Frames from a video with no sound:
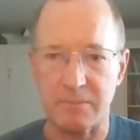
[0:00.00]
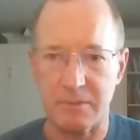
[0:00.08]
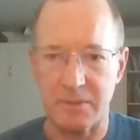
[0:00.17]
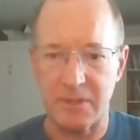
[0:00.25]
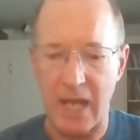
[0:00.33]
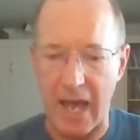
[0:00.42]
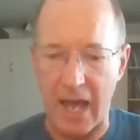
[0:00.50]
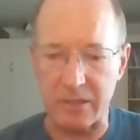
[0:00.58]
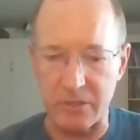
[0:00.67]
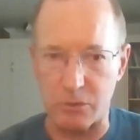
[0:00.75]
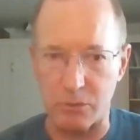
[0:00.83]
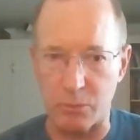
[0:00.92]

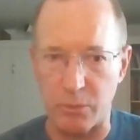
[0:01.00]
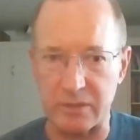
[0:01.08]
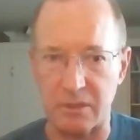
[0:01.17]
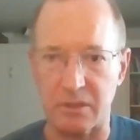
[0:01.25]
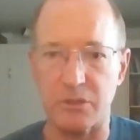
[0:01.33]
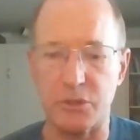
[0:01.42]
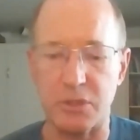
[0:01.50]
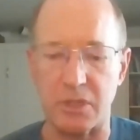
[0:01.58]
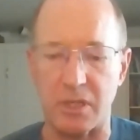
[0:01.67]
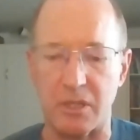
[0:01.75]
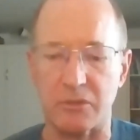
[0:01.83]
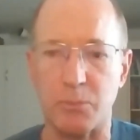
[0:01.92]
tactical resolution
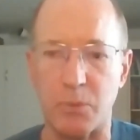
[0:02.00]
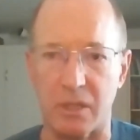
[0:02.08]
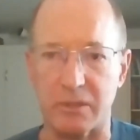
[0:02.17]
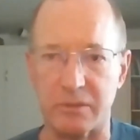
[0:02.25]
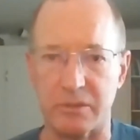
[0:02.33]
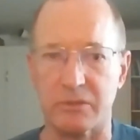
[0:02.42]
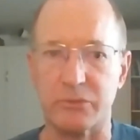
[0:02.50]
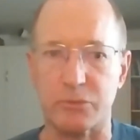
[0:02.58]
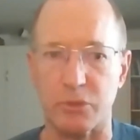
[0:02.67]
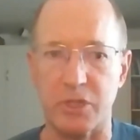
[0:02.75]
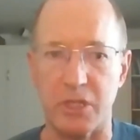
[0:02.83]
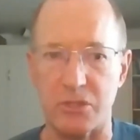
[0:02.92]
as well as a
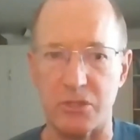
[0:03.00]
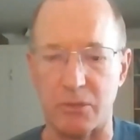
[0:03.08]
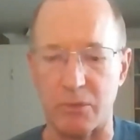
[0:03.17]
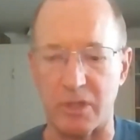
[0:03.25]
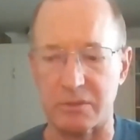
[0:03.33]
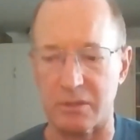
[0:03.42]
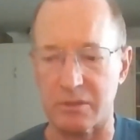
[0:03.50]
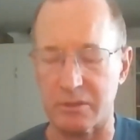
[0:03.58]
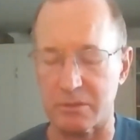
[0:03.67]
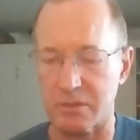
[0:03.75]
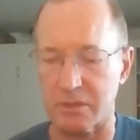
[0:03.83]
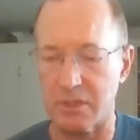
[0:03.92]
strategic
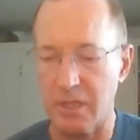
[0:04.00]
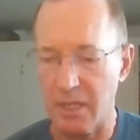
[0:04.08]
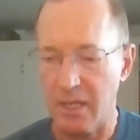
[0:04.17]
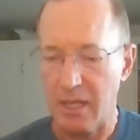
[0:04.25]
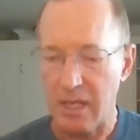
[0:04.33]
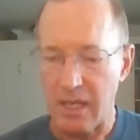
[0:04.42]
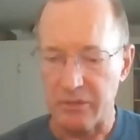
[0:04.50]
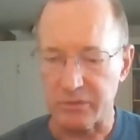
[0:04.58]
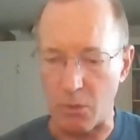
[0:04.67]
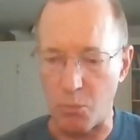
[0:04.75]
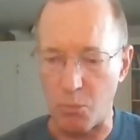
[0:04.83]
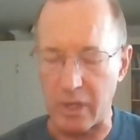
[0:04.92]
resolution. So
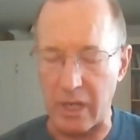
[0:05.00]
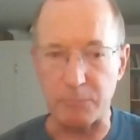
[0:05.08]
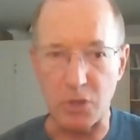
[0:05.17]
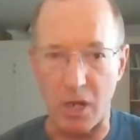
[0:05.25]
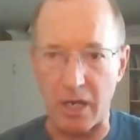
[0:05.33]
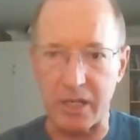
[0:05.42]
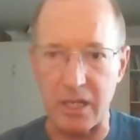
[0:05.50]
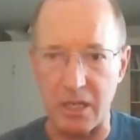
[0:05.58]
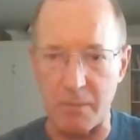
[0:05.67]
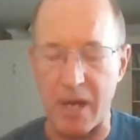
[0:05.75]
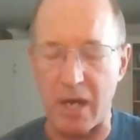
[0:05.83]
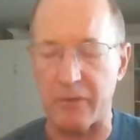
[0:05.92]
what I'm talking
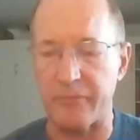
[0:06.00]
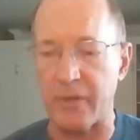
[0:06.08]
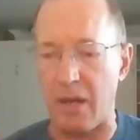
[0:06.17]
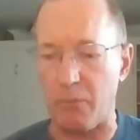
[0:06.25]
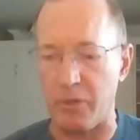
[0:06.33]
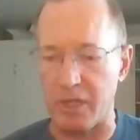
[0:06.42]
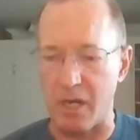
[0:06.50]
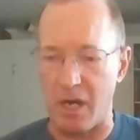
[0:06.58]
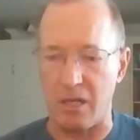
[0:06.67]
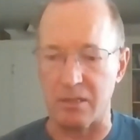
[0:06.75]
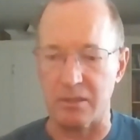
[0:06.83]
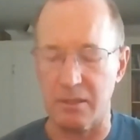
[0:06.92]
about in that
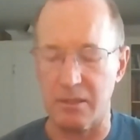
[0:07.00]
regard